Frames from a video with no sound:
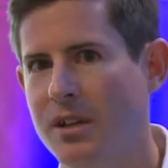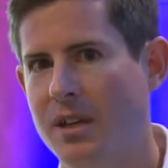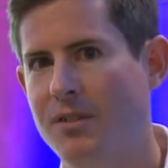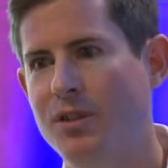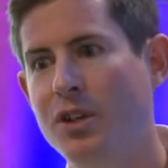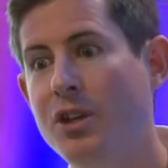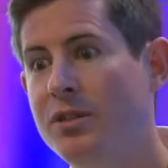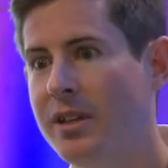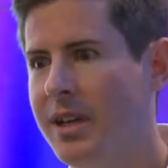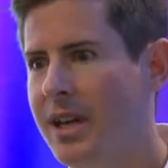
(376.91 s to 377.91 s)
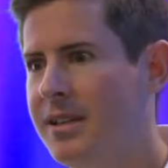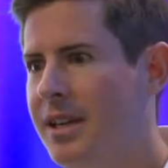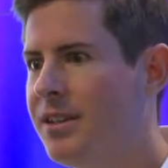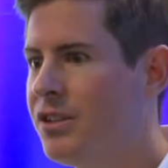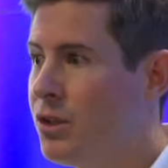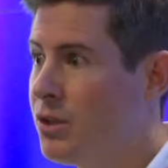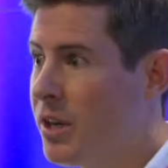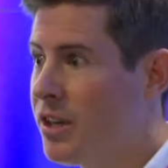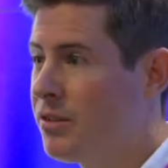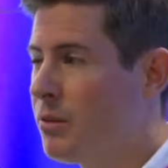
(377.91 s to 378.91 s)
if you're using an ATS and you're
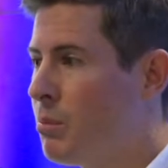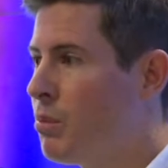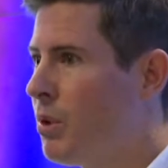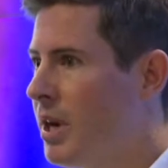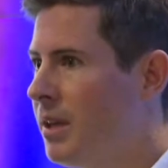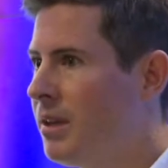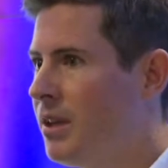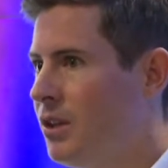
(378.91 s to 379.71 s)
trying to sort of bring